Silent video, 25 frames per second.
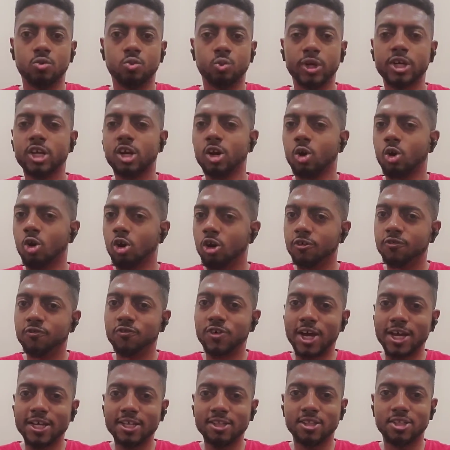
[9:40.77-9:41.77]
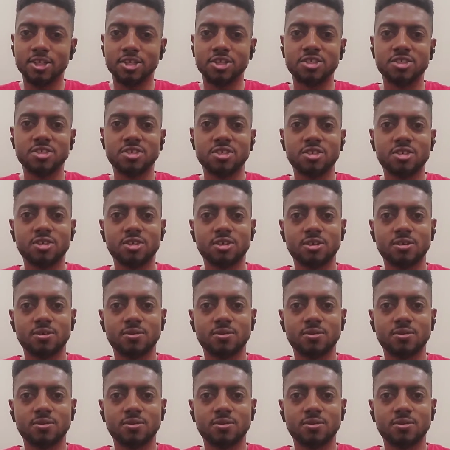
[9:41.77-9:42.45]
We can all fight this,